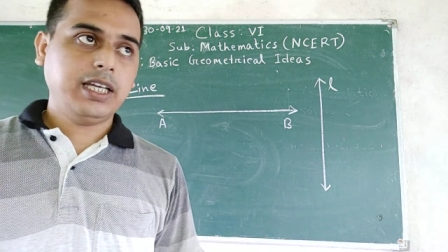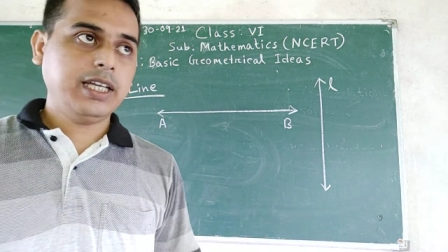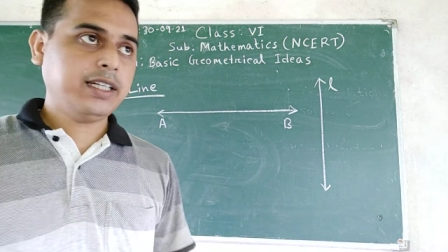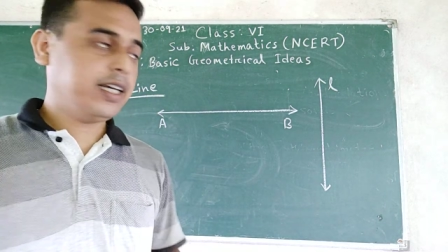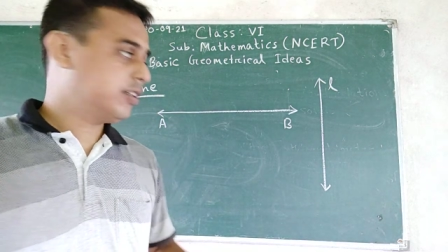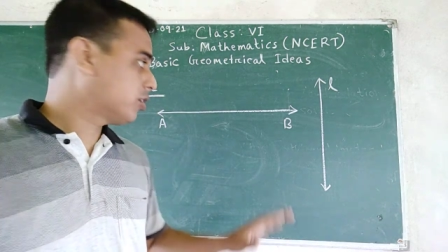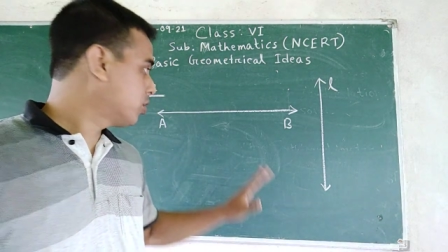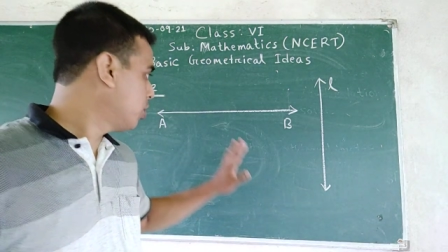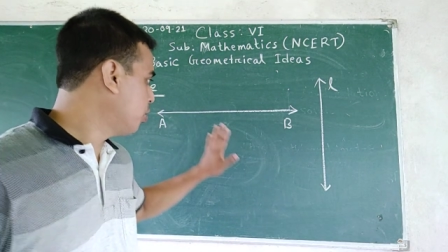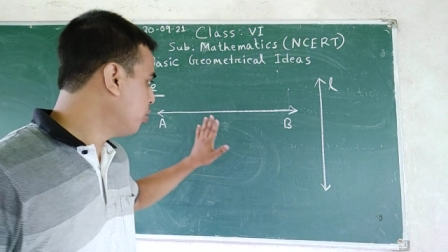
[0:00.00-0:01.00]
It
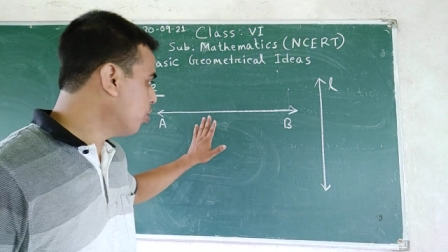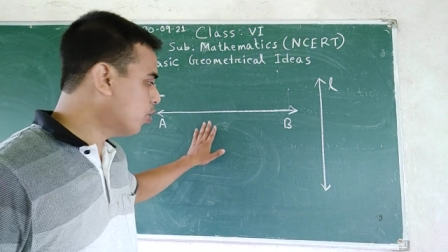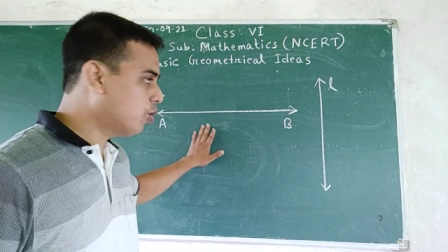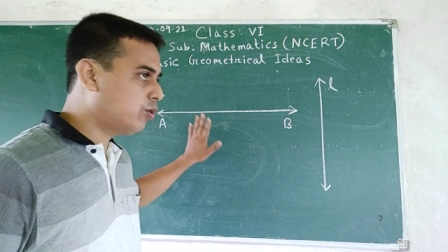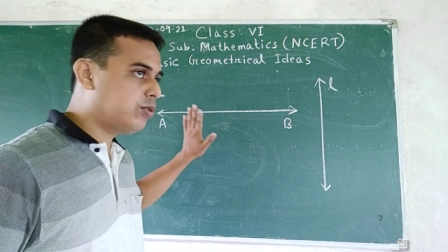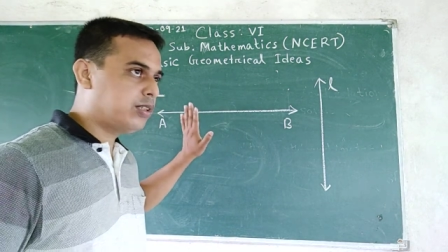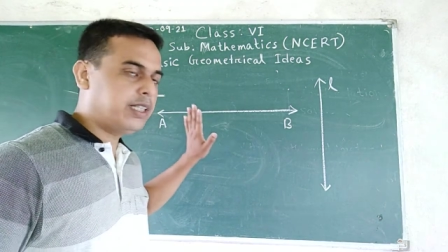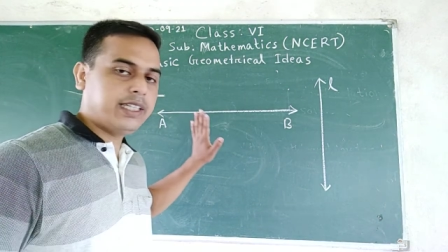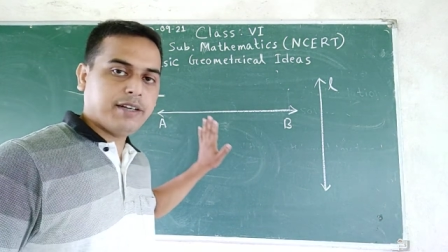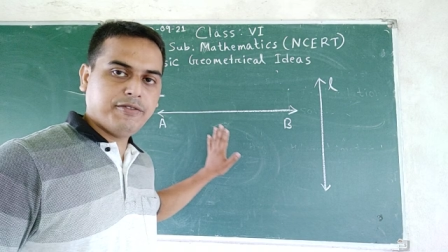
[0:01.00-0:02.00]
has no
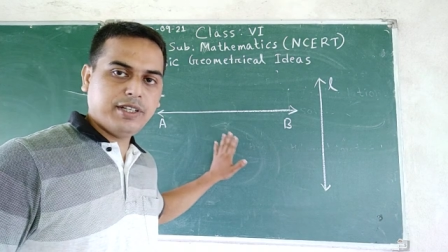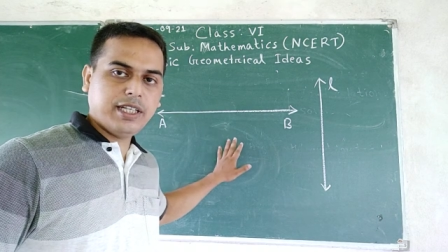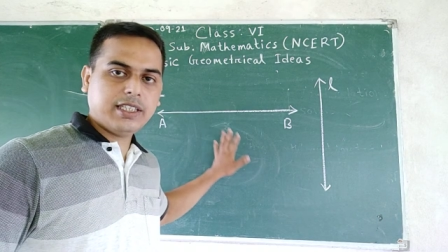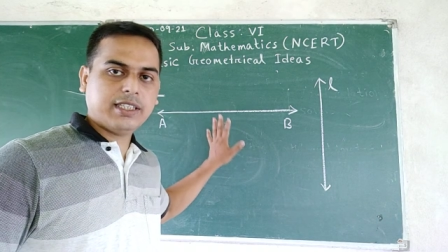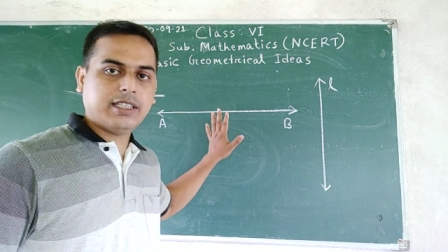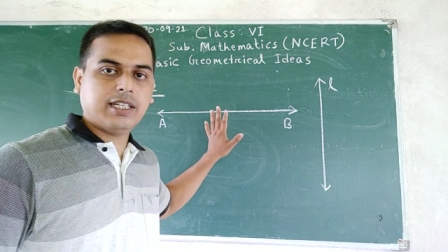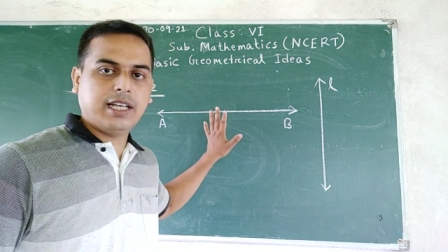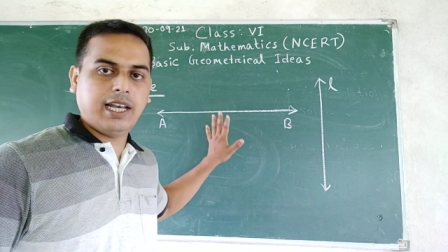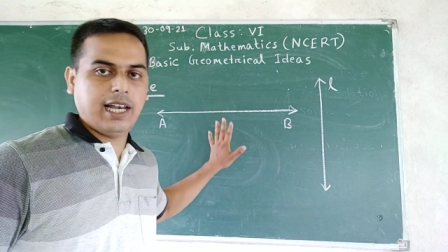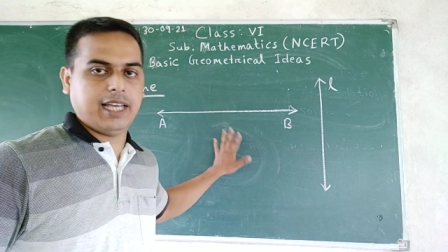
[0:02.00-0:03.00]
definite
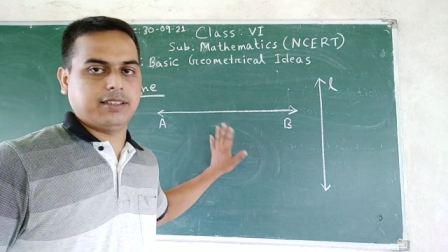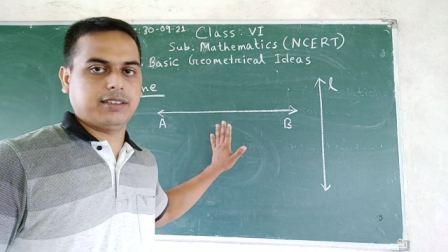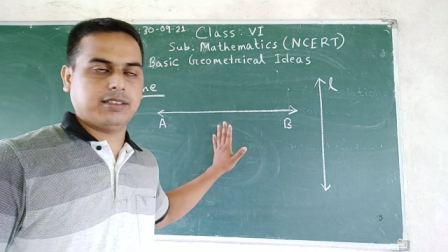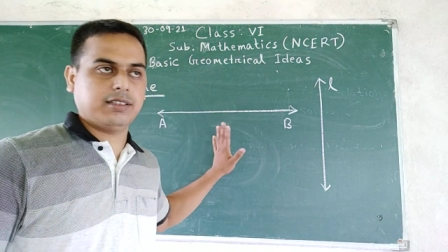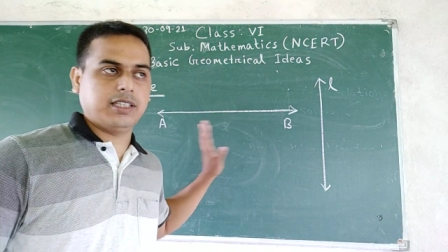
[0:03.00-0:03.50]
length.